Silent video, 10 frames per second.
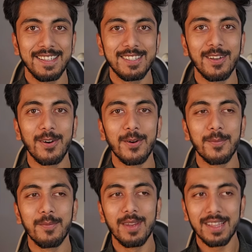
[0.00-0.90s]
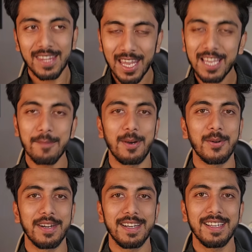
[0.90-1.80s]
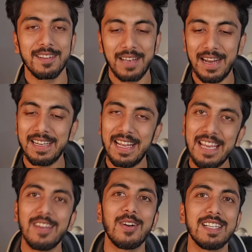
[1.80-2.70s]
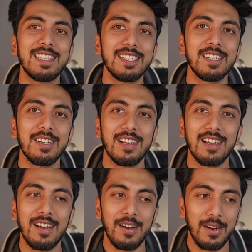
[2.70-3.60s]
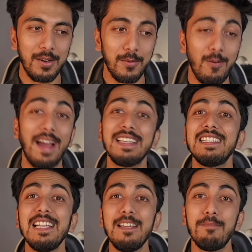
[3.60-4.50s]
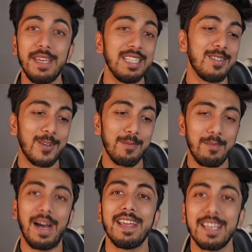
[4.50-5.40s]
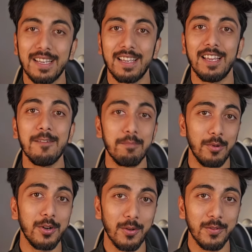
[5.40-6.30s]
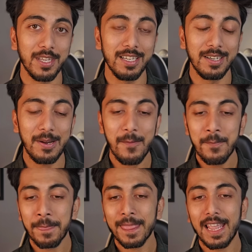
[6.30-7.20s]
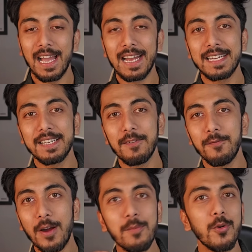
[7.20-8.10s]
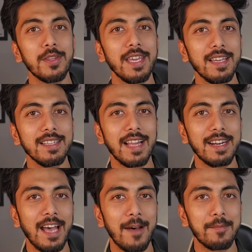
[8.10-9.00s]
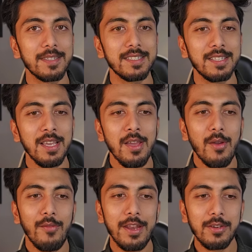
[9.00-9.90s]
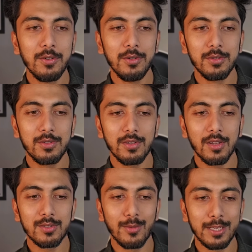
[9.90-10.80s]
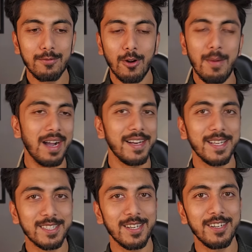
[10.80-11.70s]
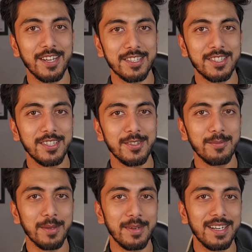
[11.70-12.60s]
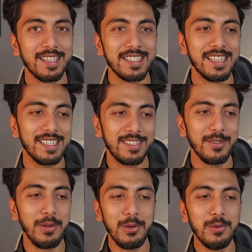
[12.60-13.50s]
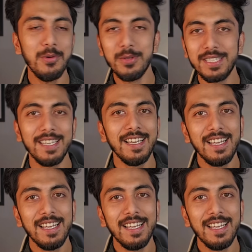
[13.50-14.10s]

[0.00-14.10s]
So think about it and take your decision wisely based on my input over here. And one more thing that happens when you switch from architecture industry to BIM industry is you lose